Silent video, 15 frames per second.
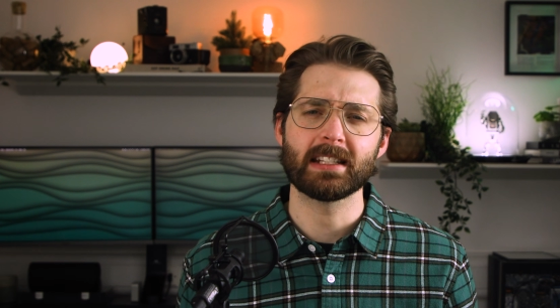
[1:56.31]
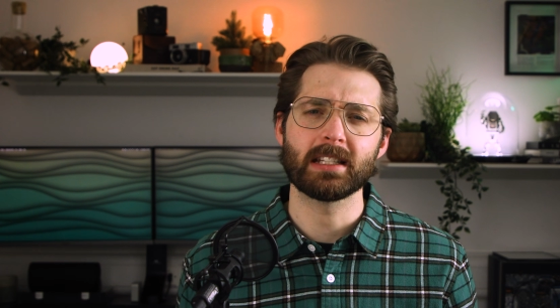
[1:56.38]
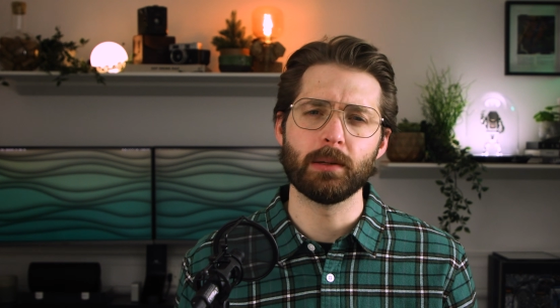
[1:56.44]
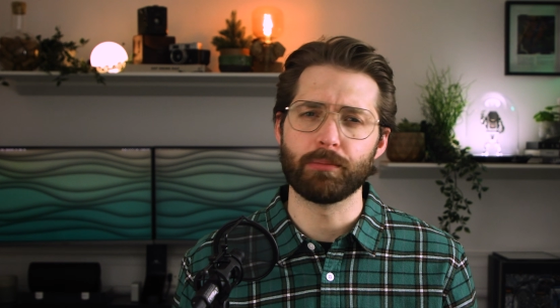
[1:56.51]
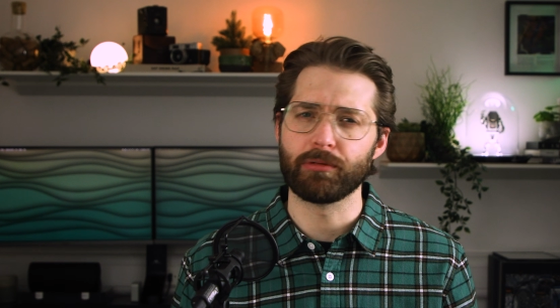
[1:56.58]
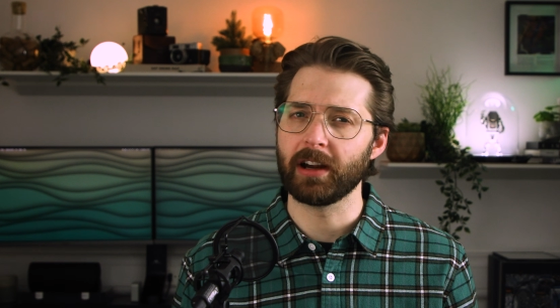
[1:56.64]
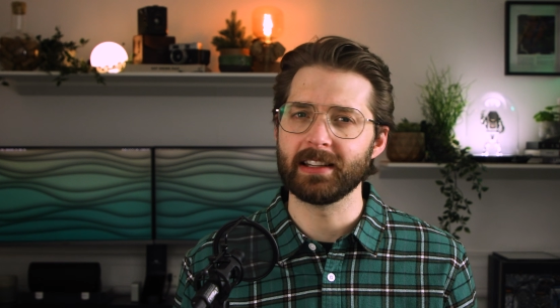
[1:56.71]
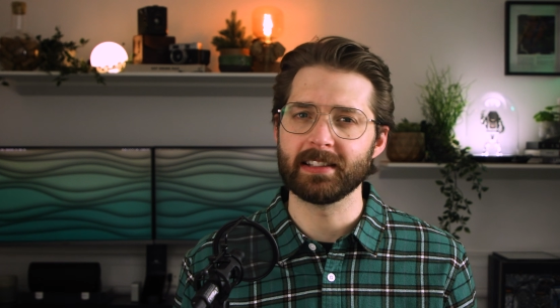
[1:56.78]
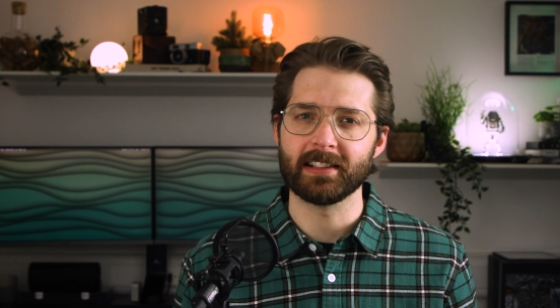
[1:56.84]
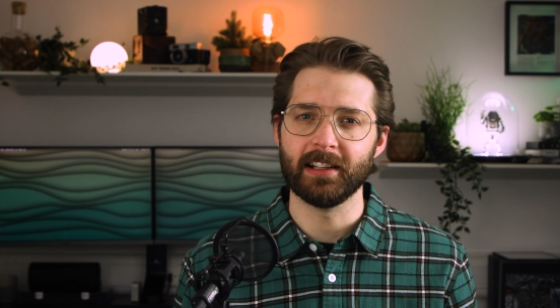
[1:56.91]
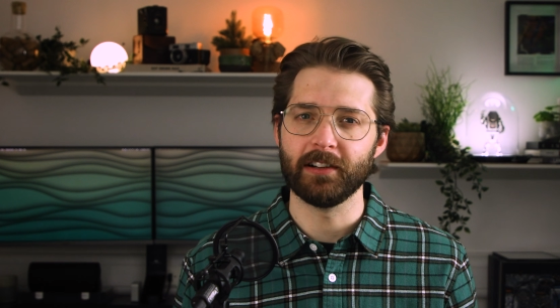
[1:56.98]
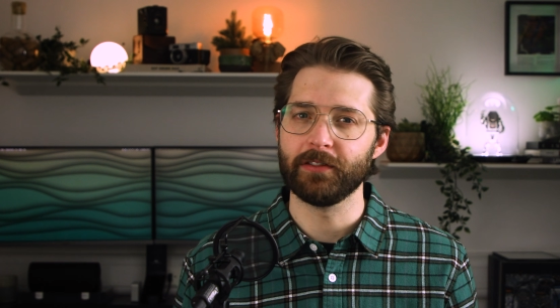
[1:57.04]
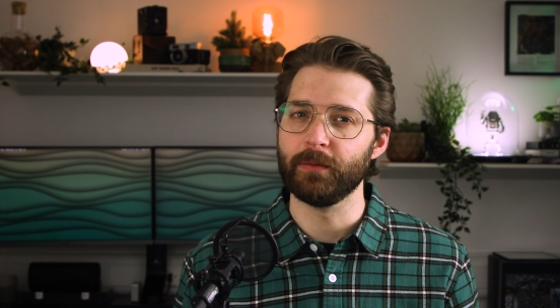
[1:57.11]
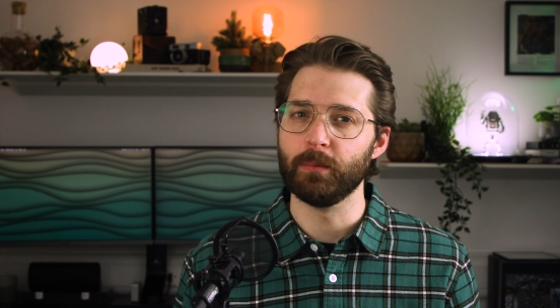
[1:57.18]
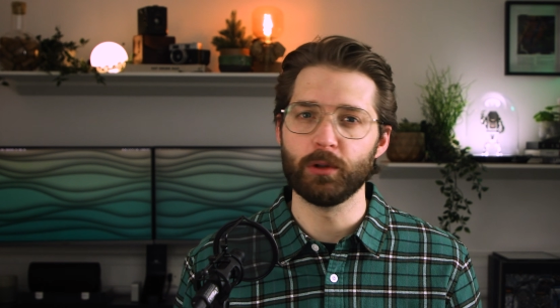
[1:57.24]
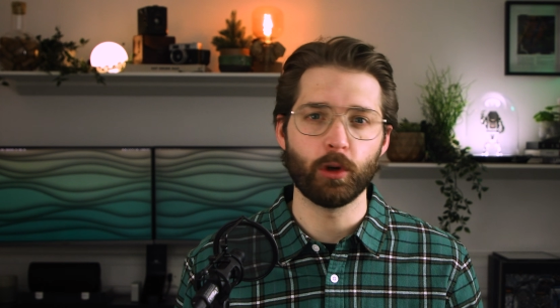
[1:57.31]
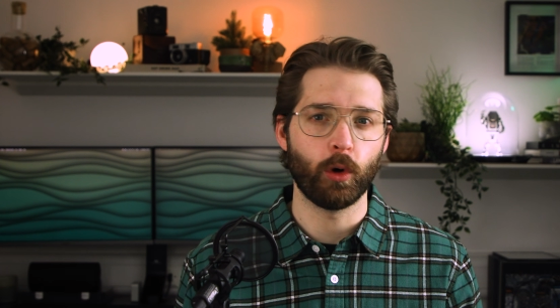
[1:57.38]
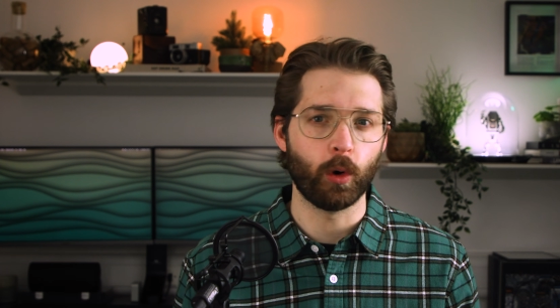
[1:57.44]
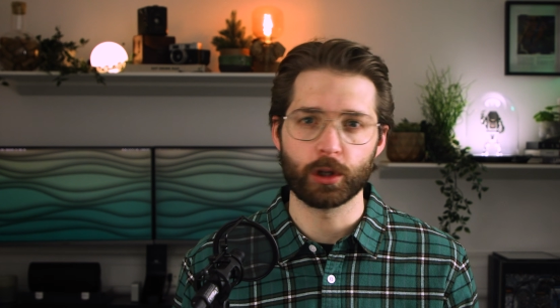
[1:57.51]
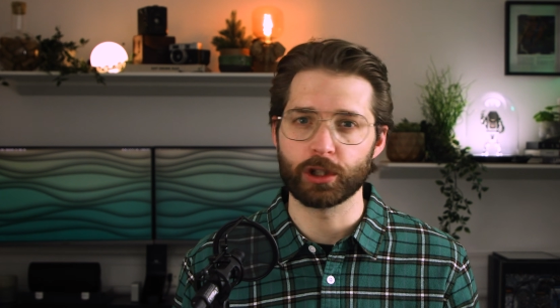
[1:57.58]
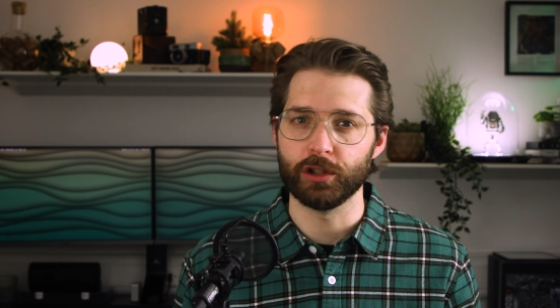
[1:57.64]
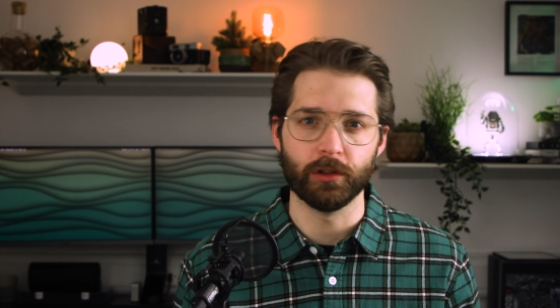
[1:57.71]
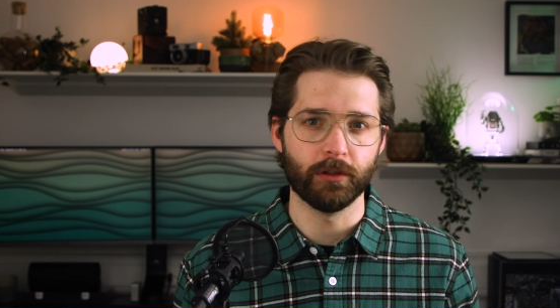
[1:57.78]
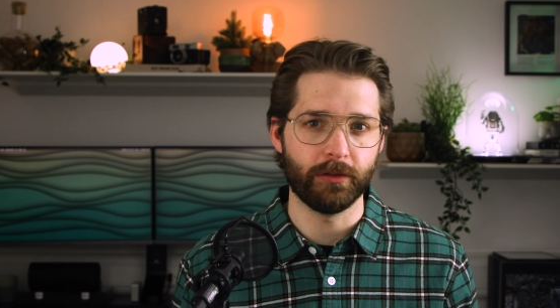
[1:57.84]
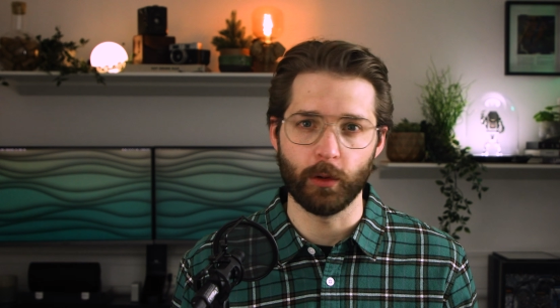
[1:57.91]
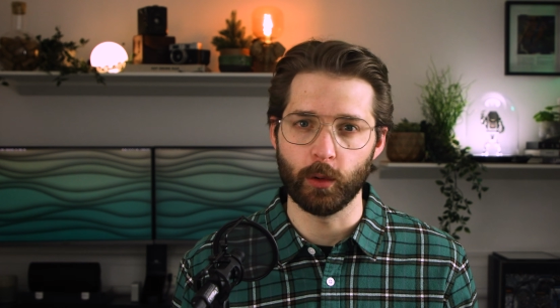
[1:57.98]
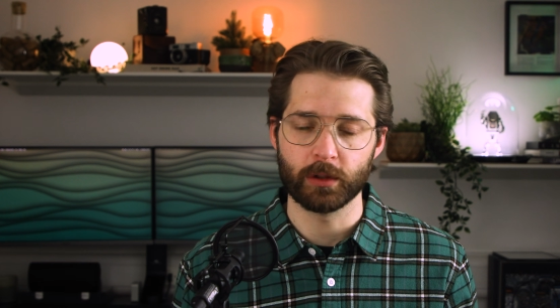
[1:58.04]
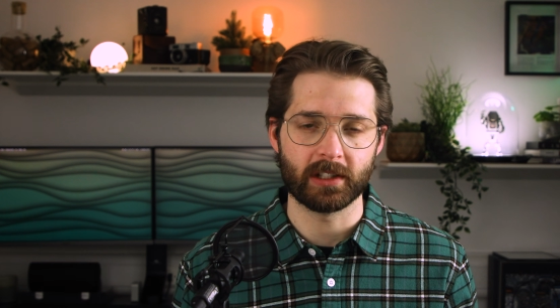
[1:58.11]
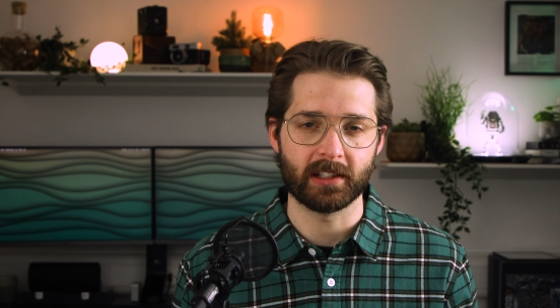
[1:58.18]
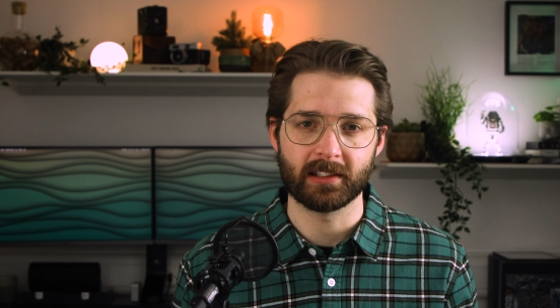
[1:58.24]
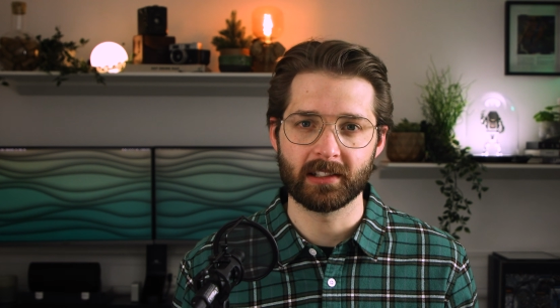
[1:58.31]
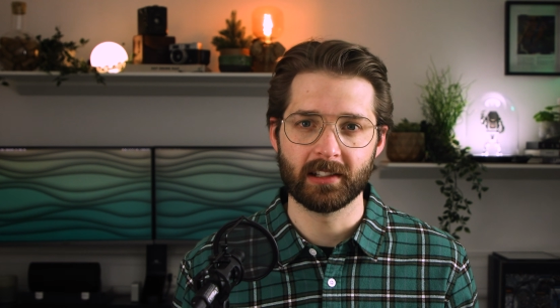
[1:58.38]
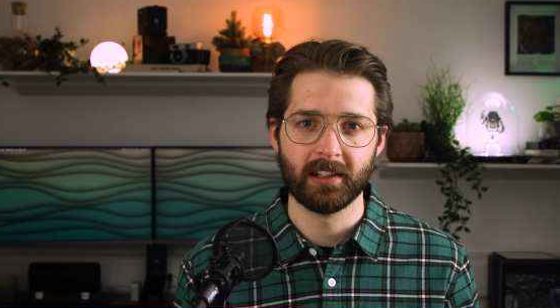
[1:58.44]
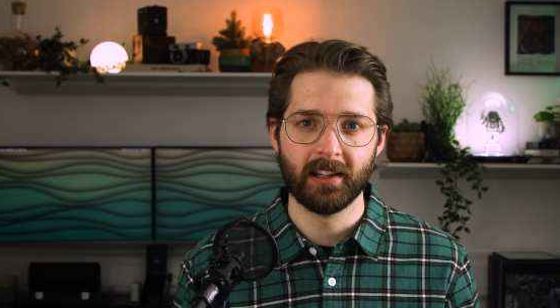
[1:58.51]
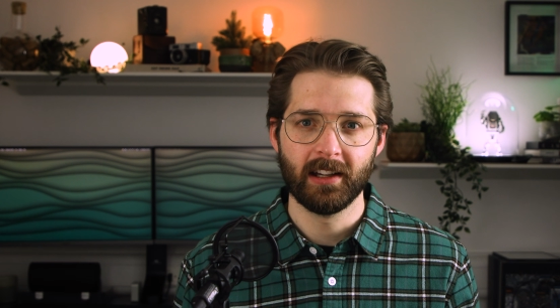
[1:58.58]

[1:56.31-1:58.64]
the bracelet from torsional forces.